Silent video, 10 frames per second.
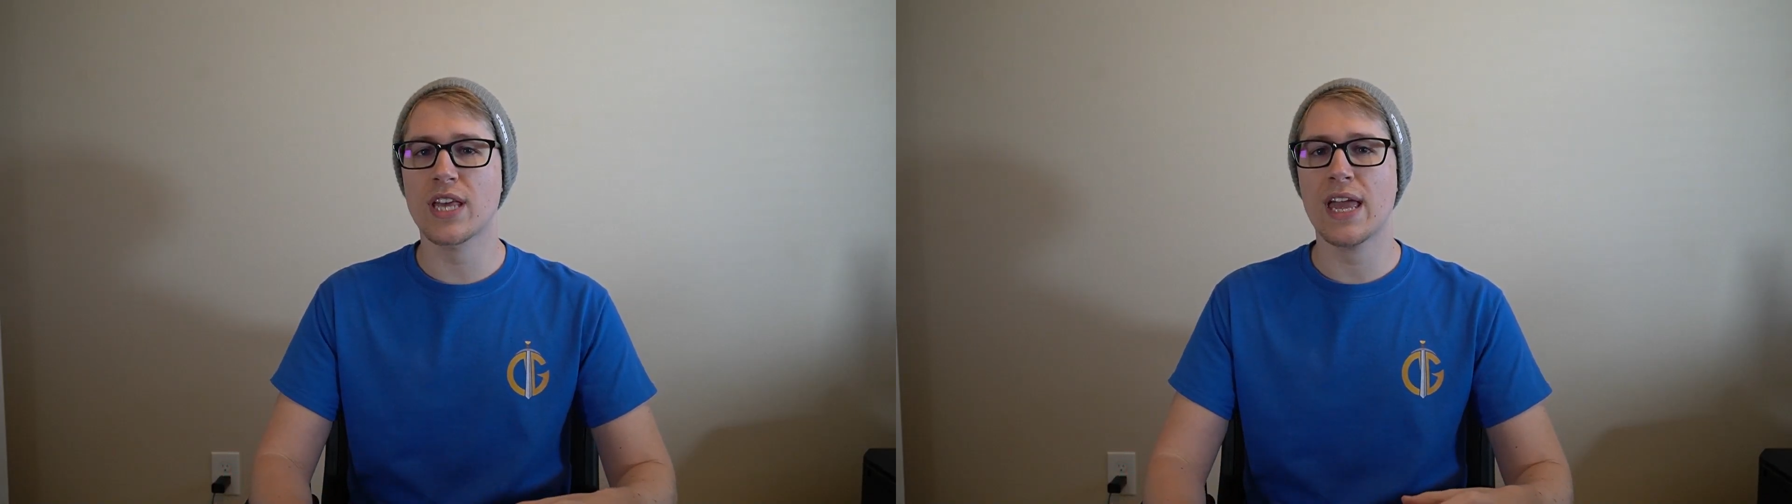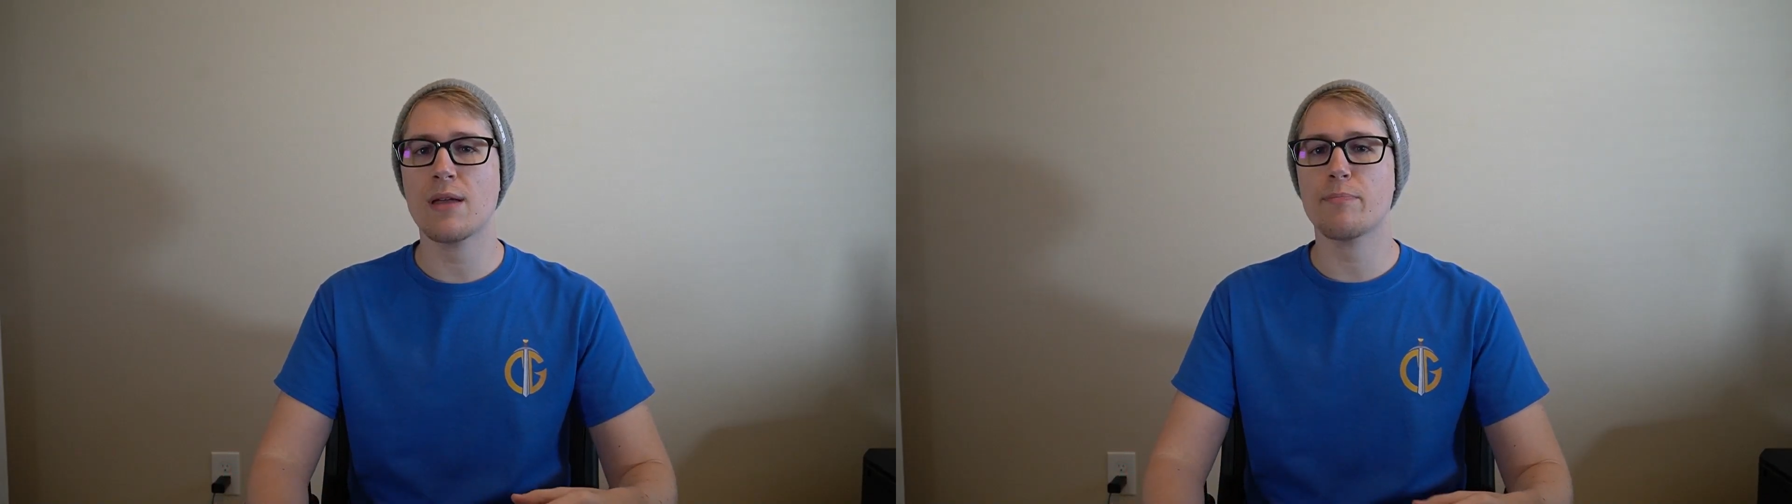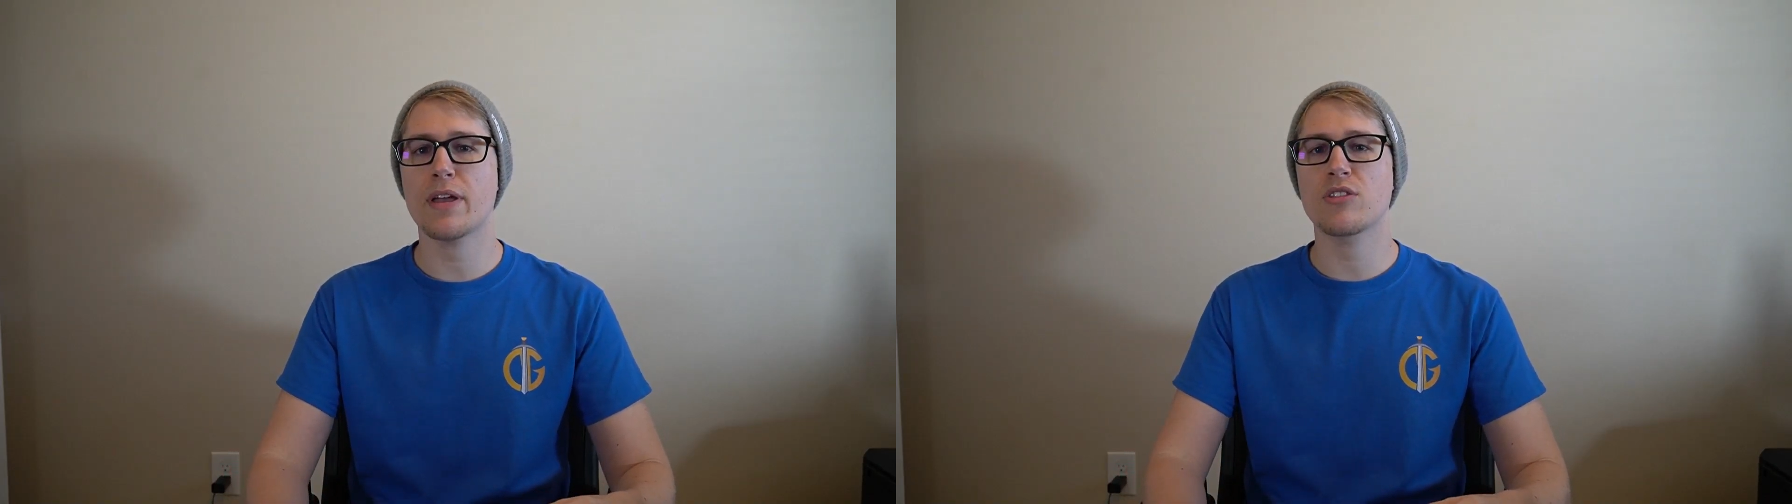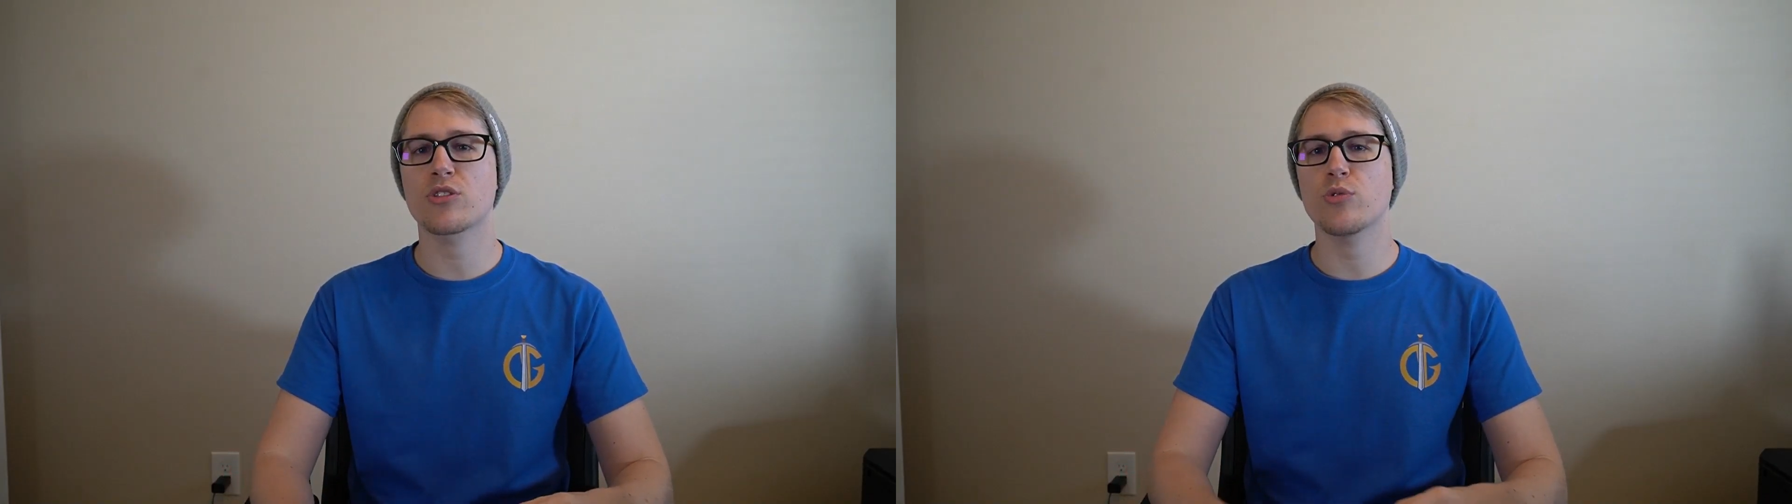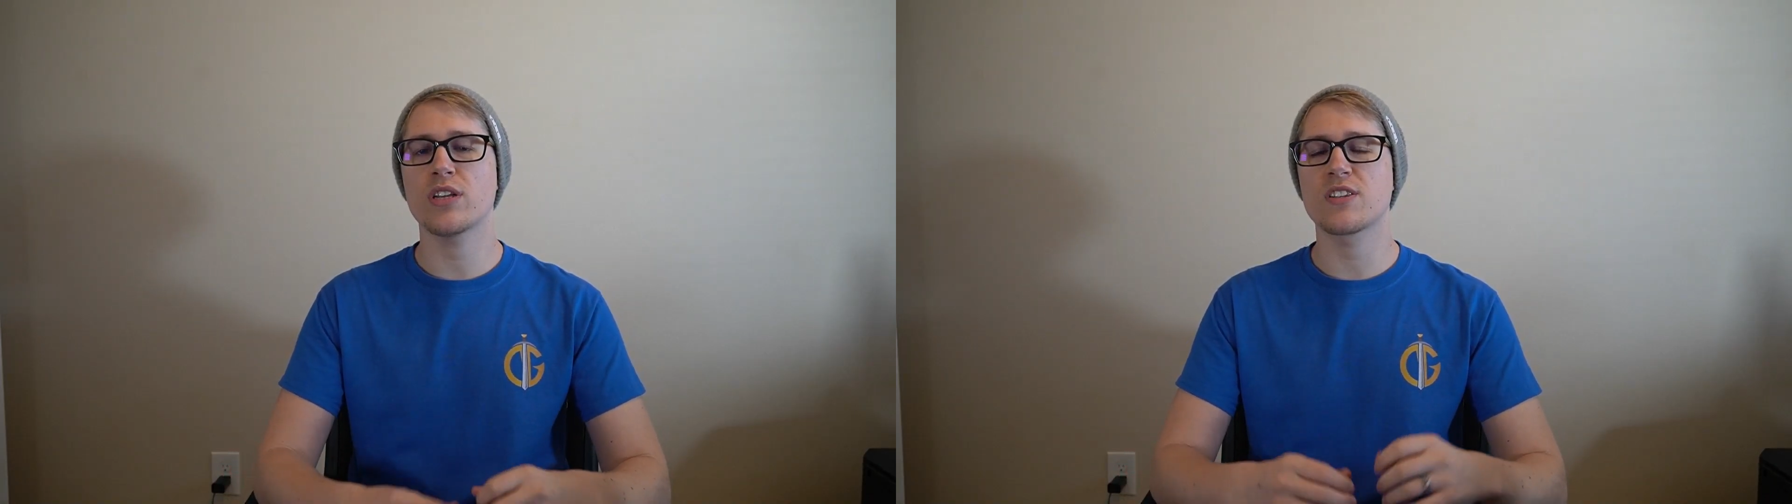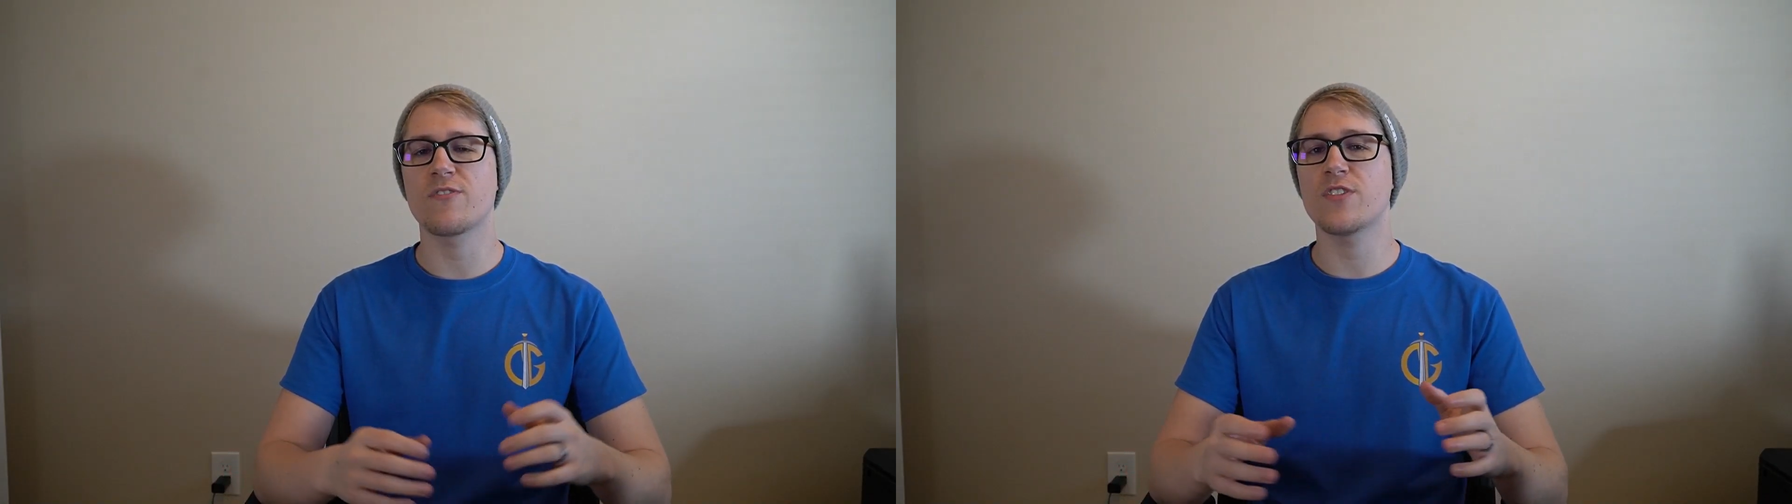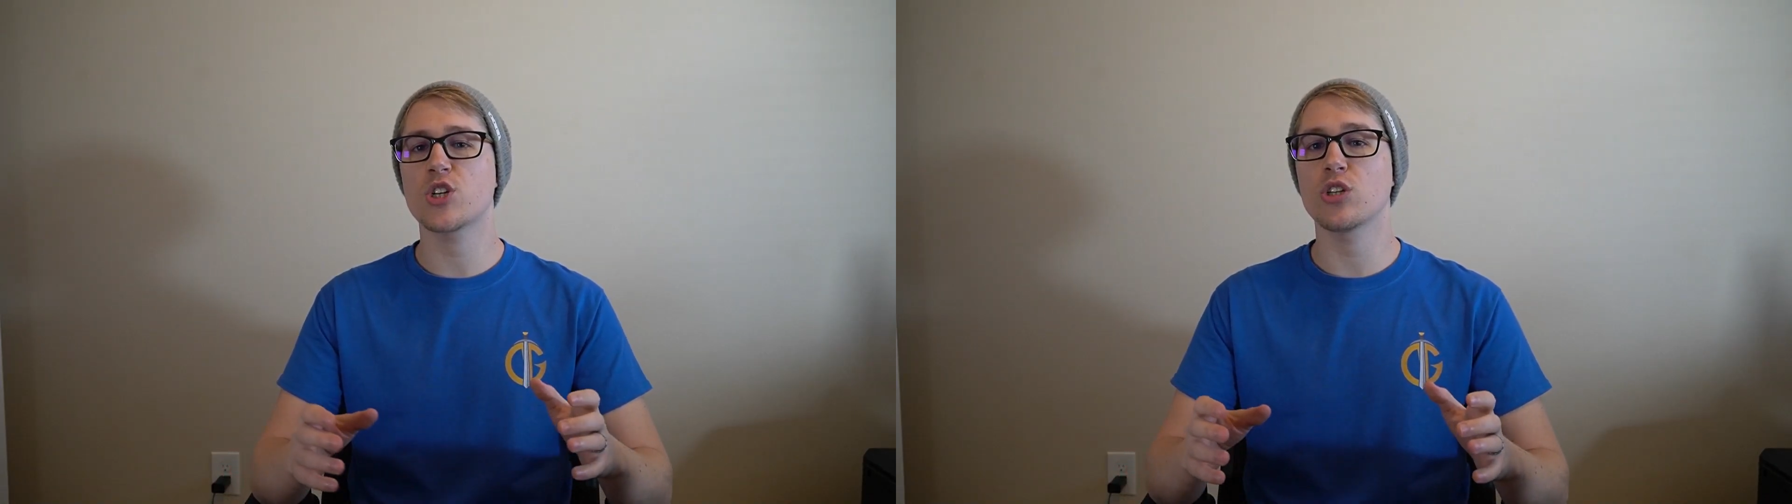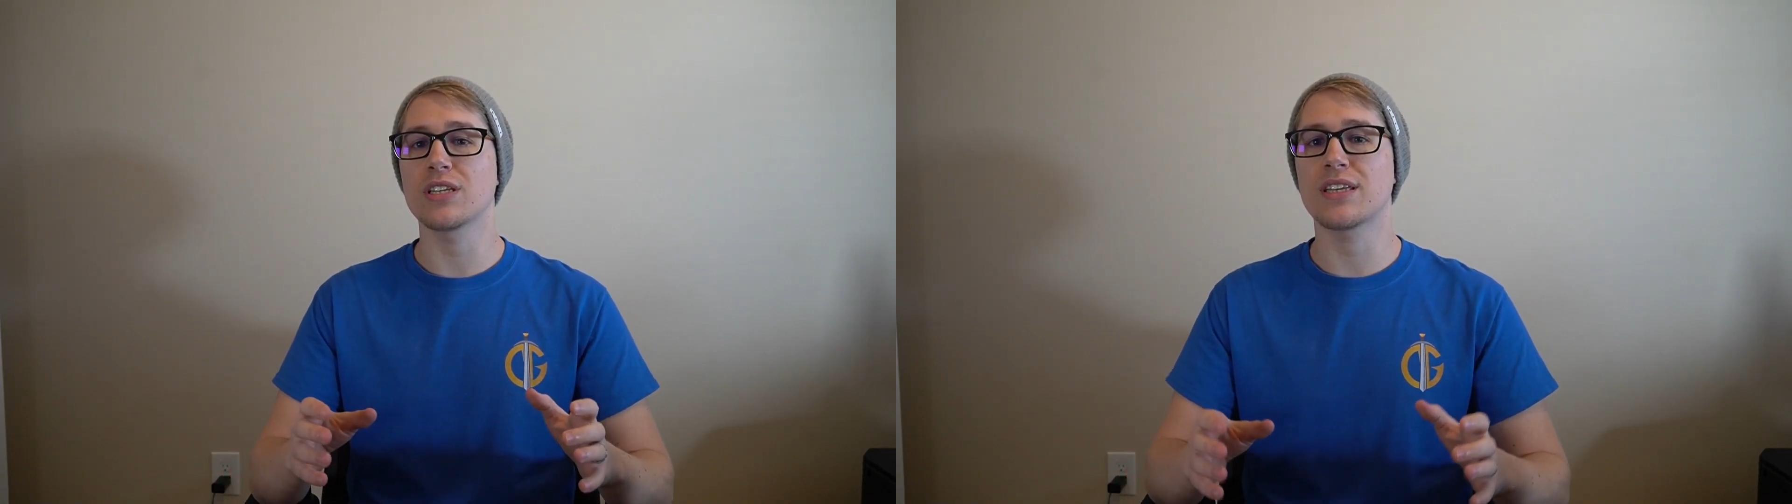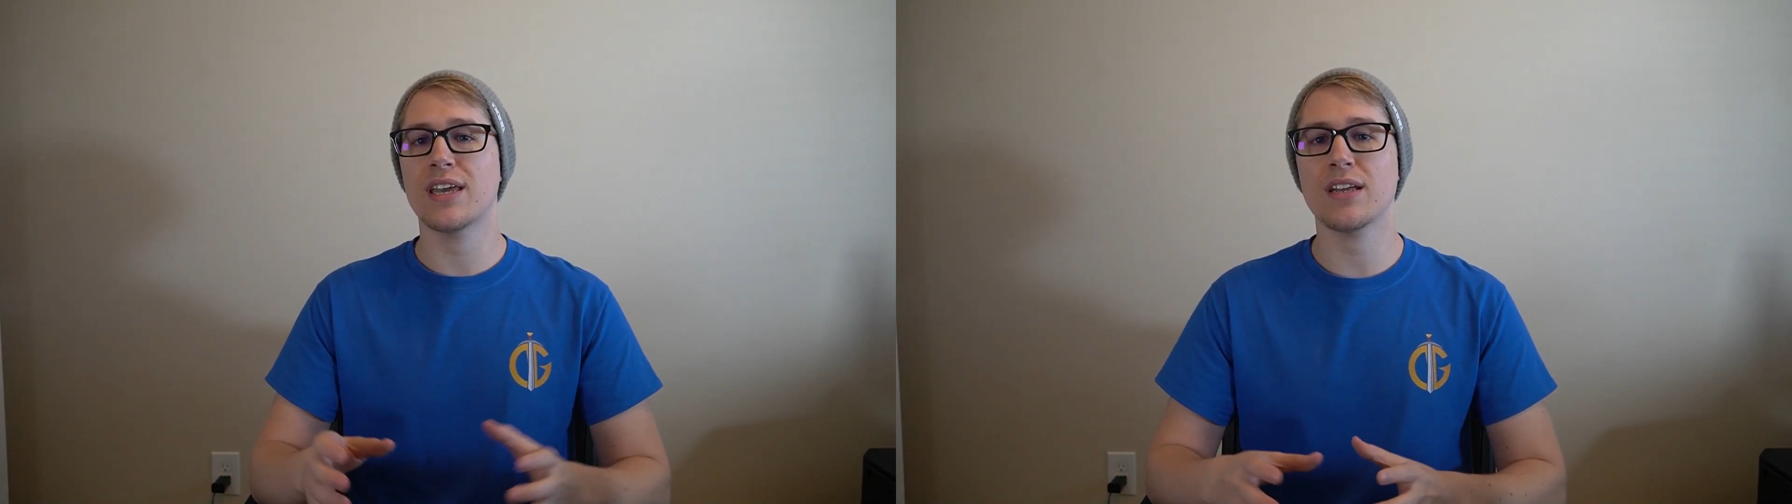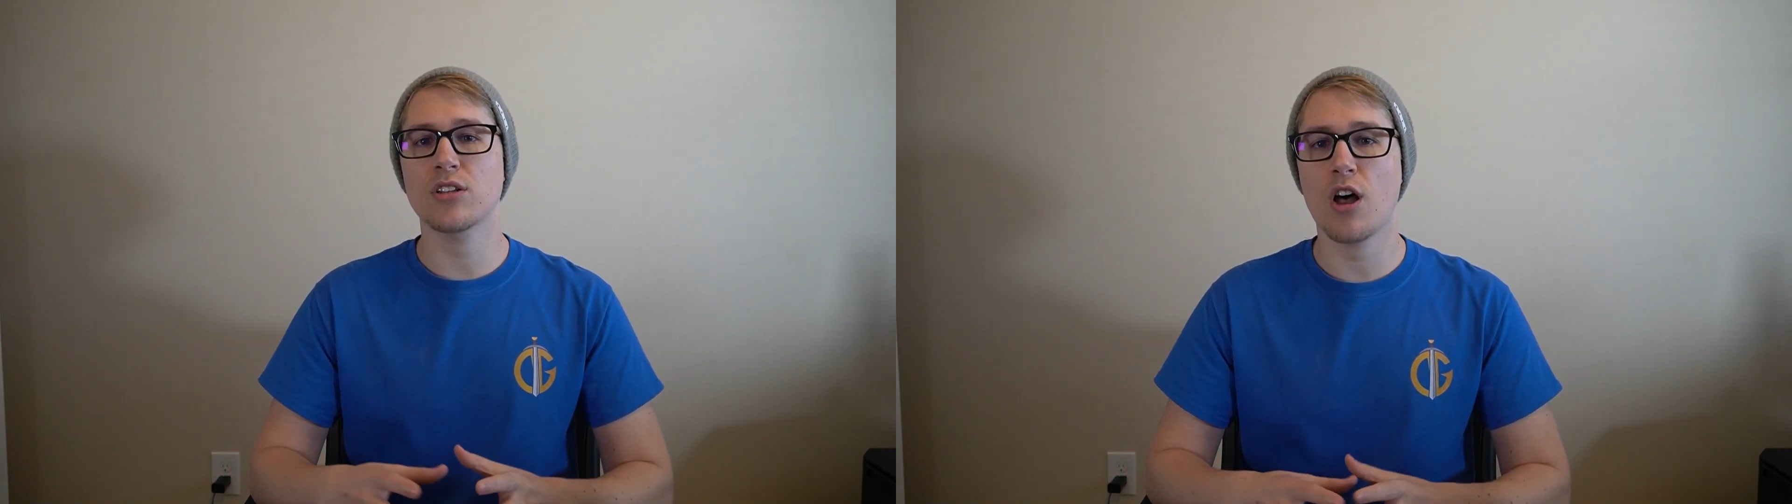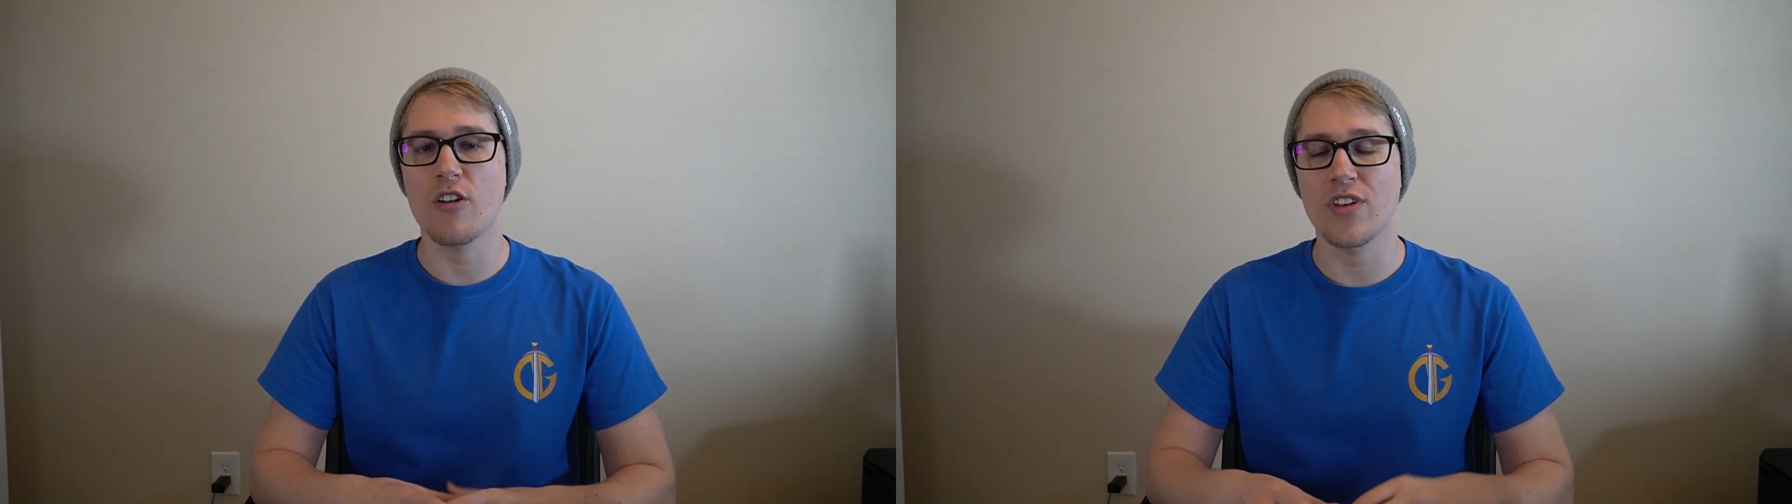Campaign 3 is officially kicked off,